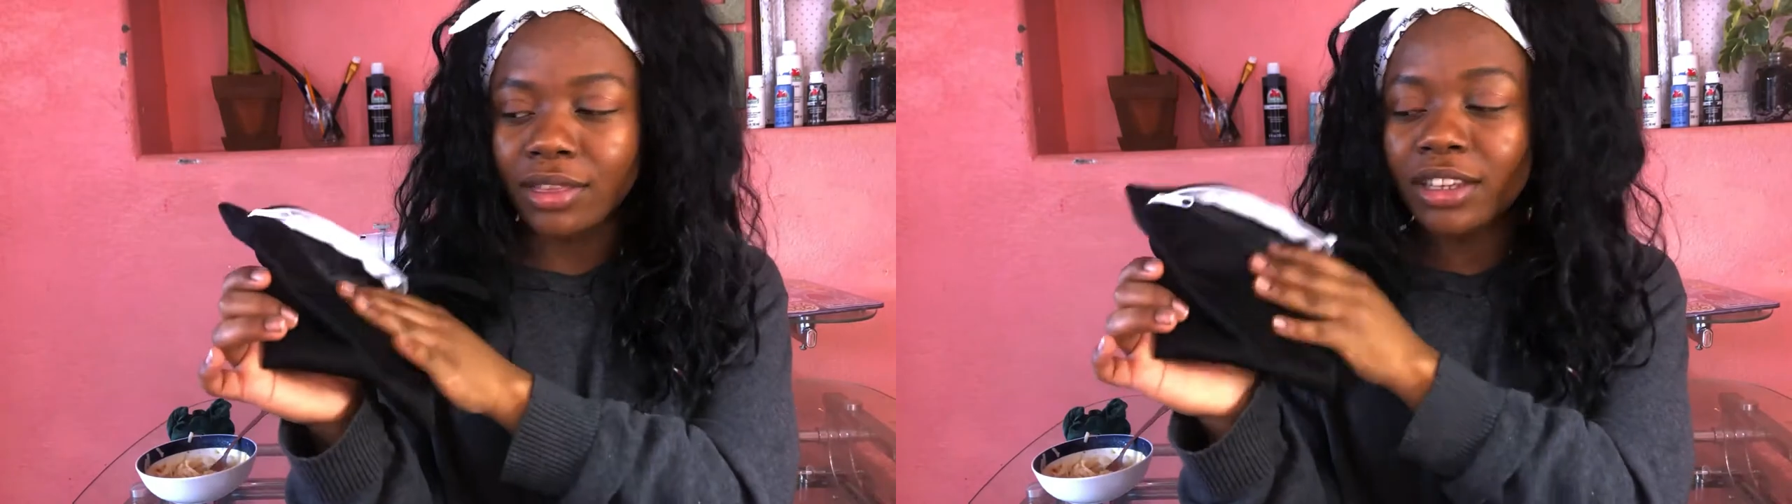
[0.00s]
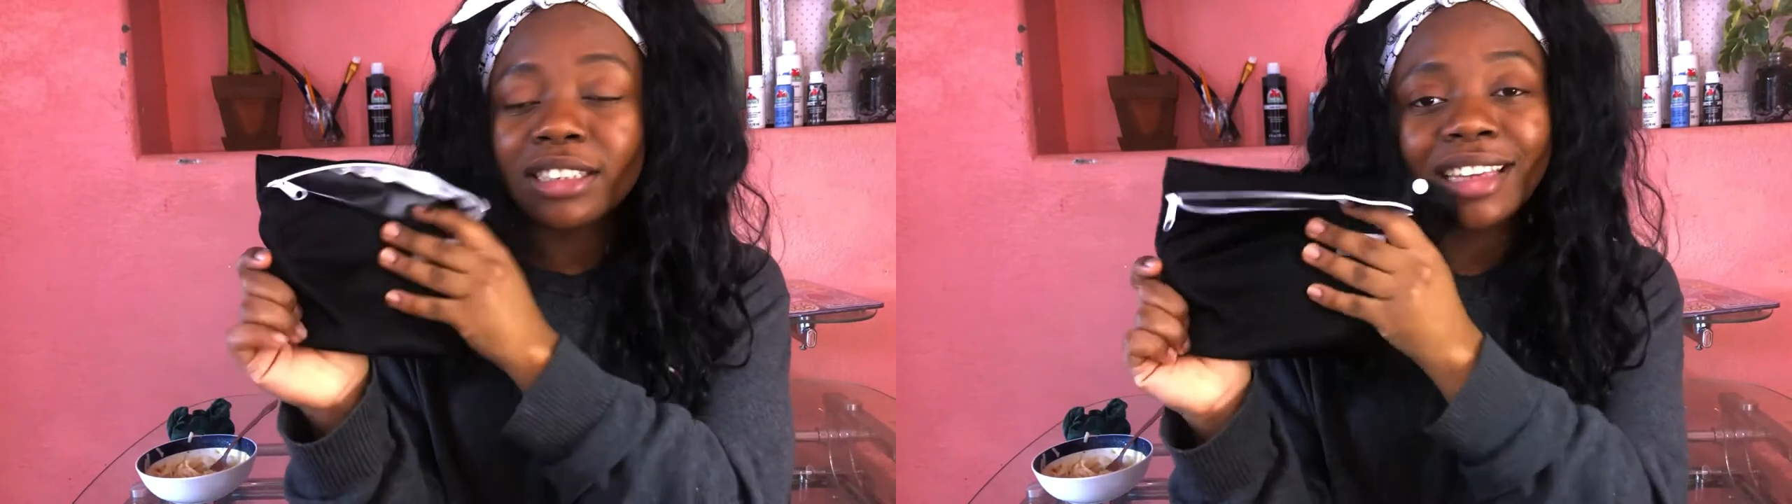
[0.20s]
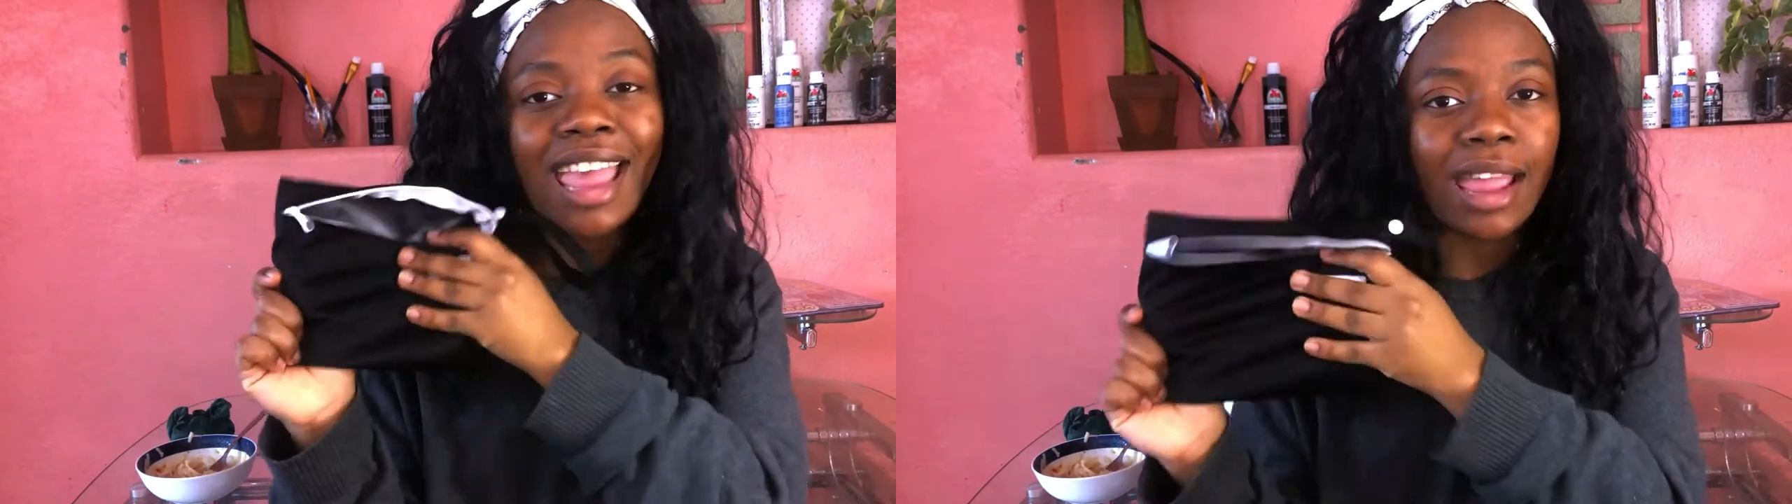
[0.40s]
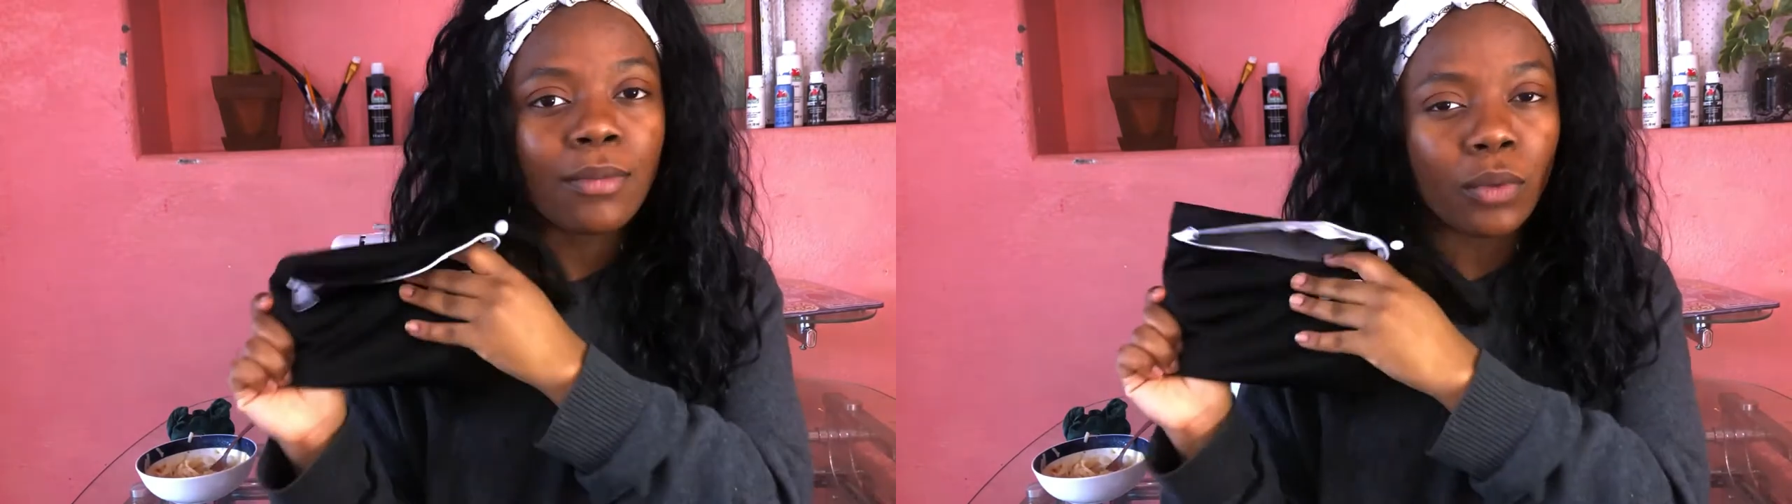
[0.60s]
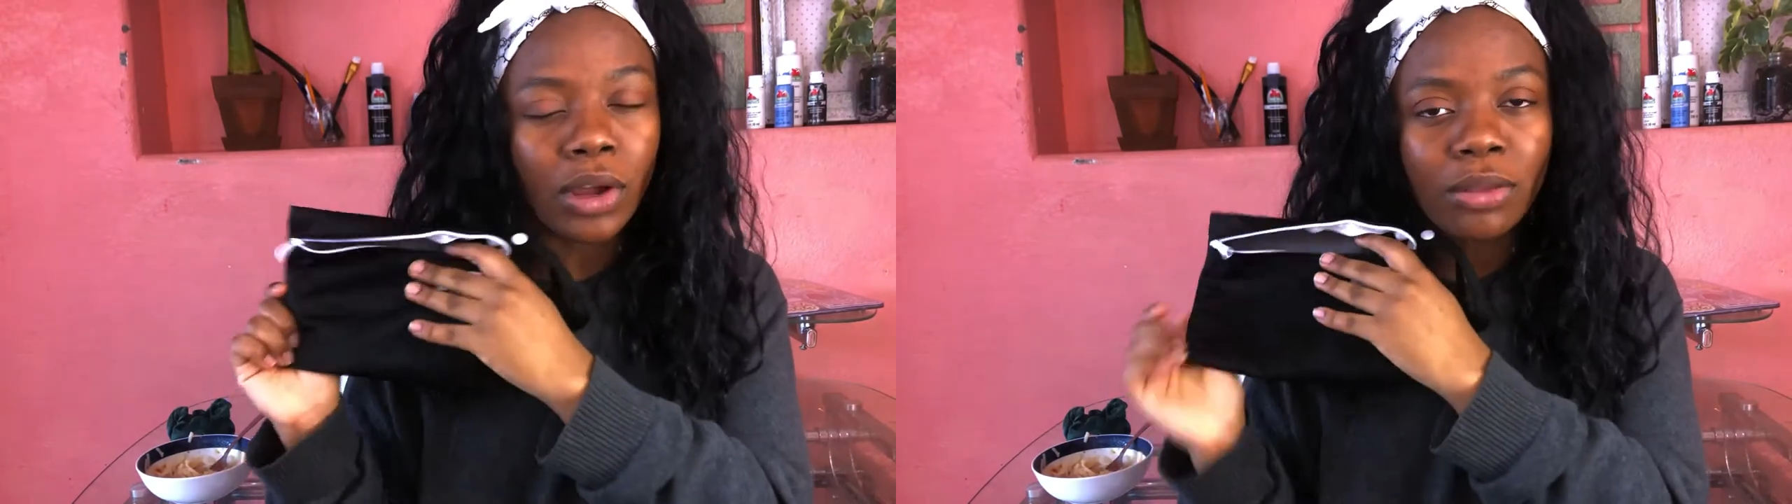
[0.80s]
This
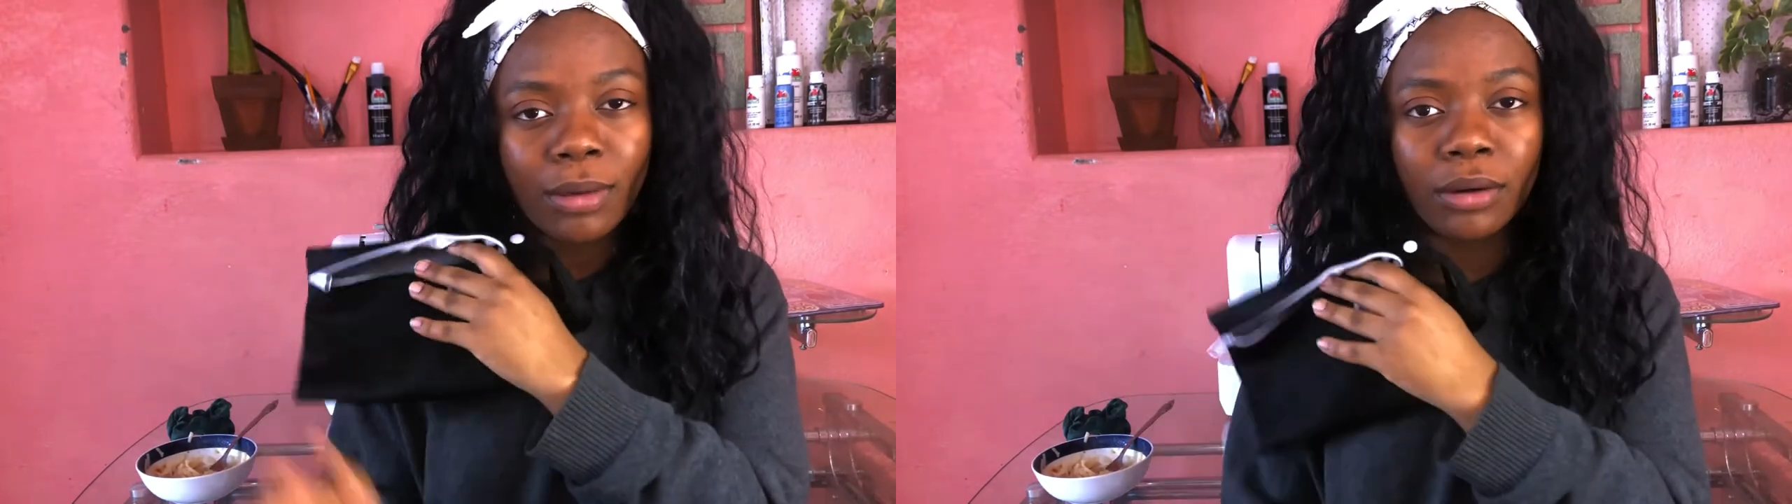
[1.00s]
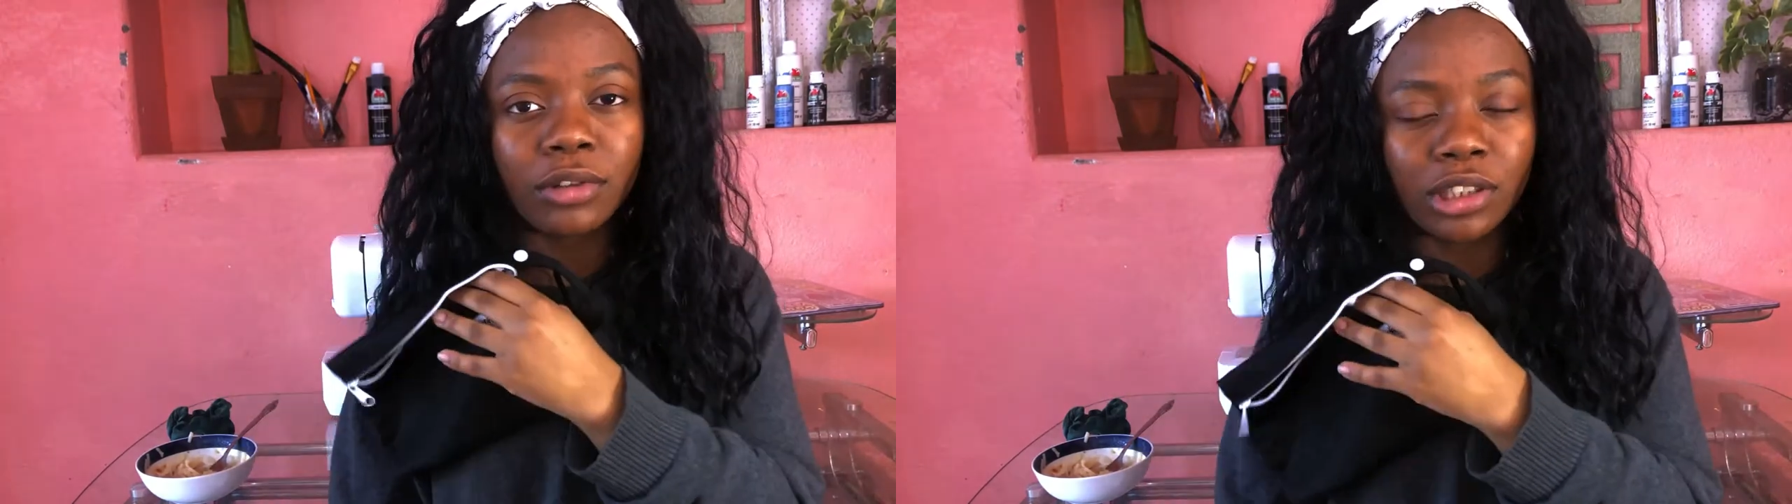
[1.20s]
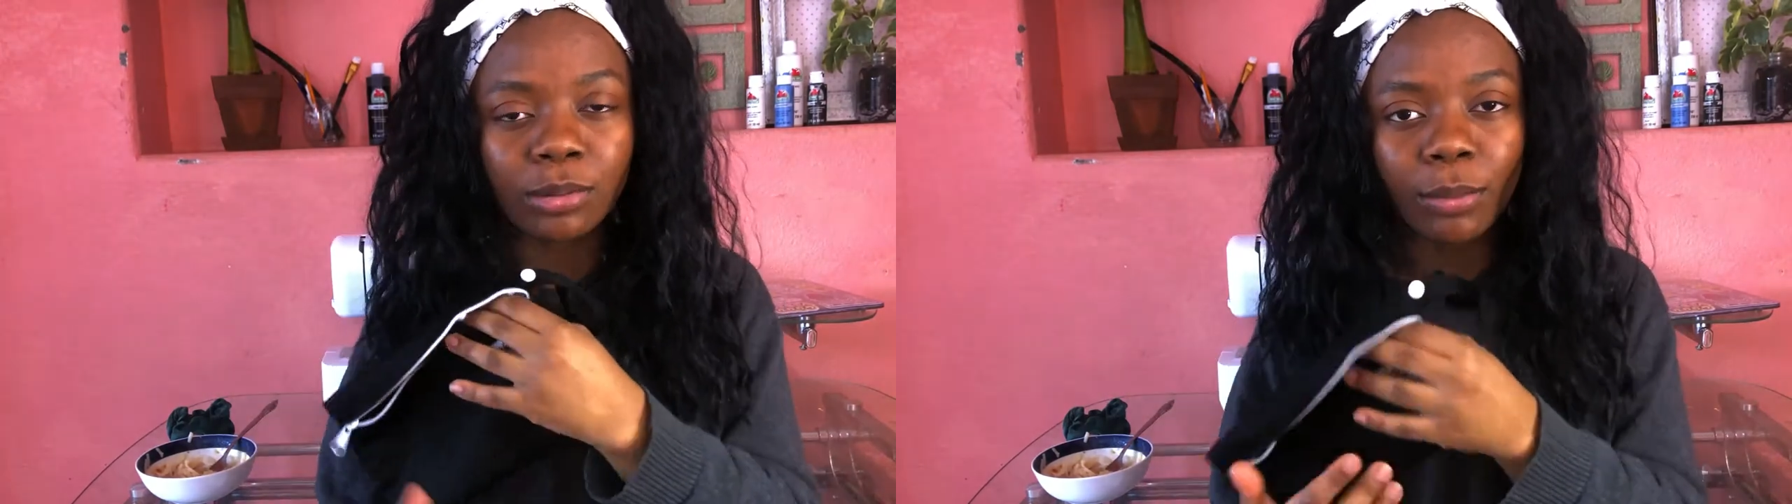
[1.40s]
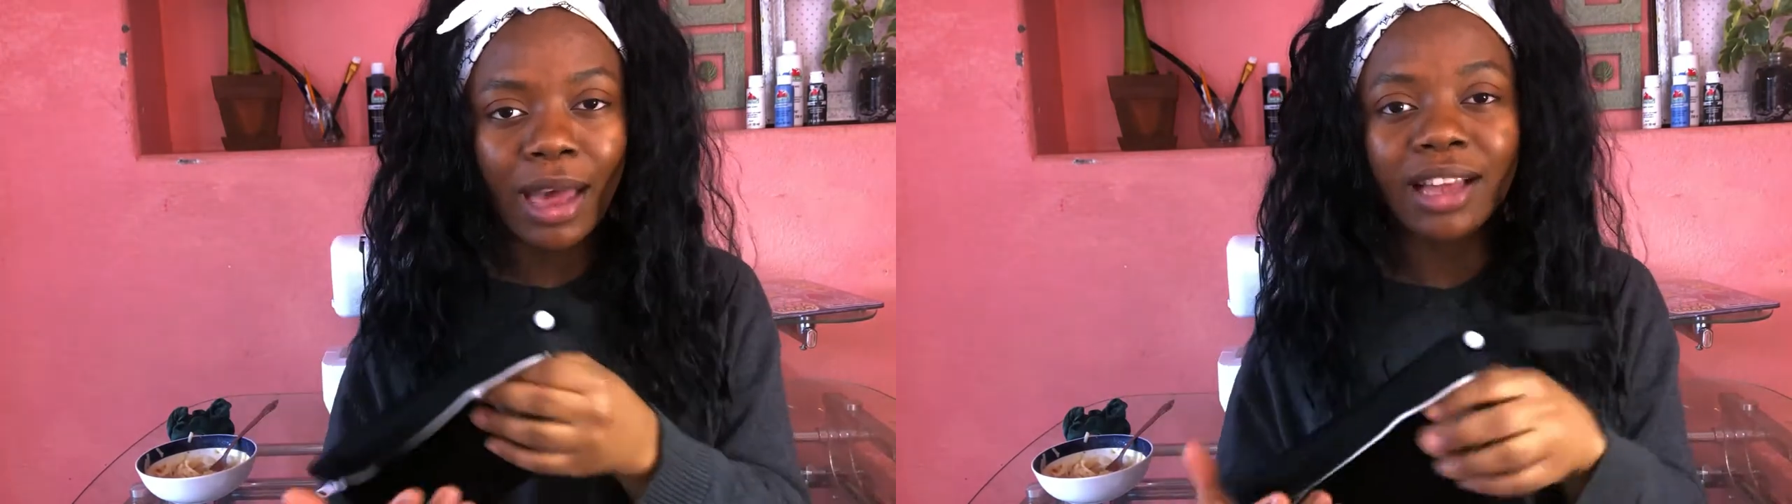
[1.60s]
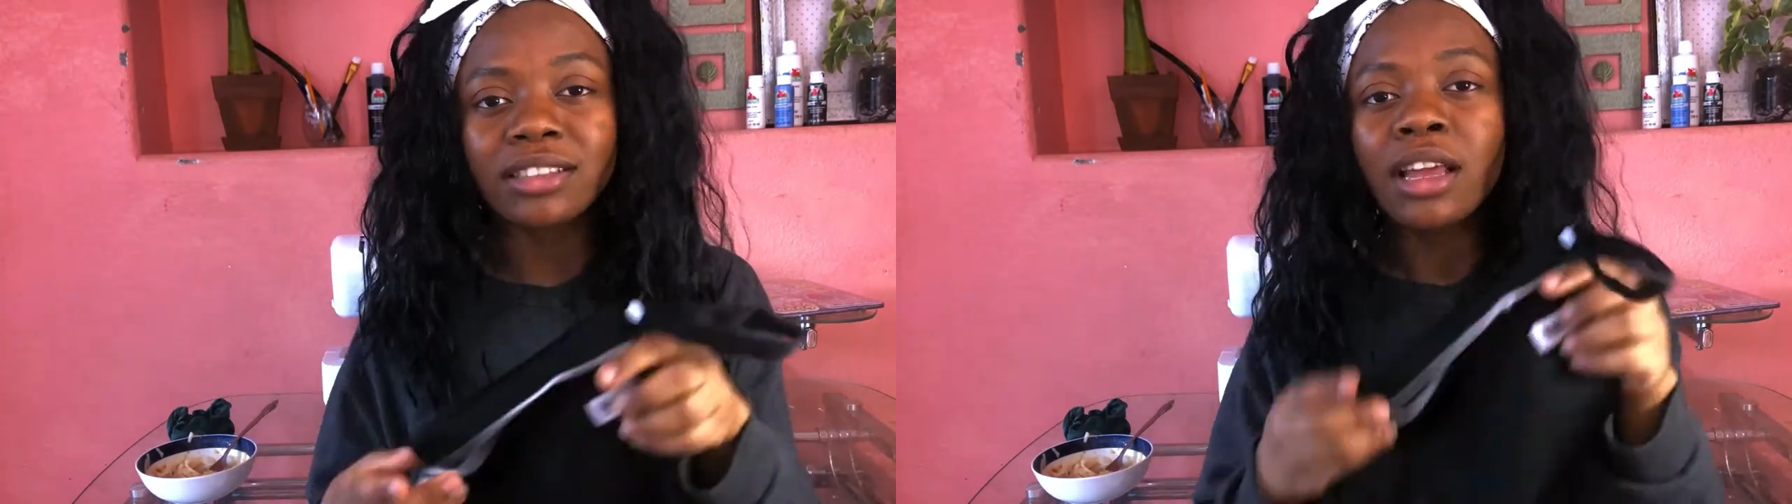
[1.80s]
came with my reusable
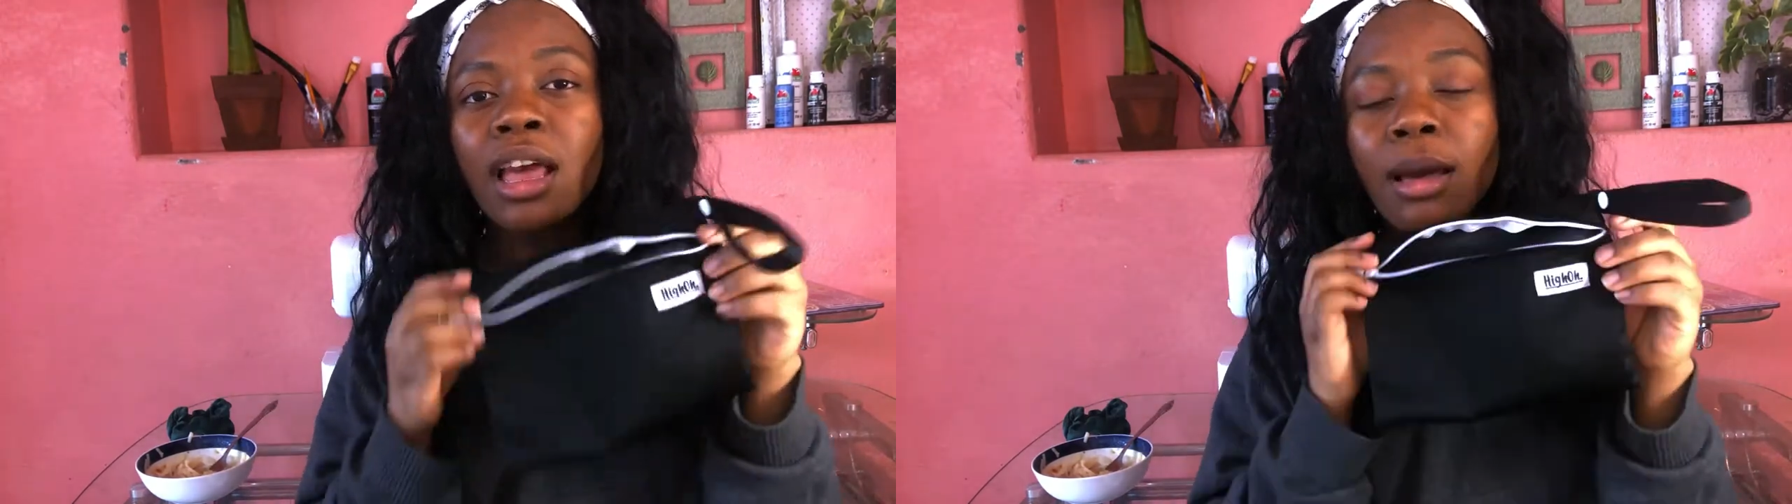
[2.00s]
pads,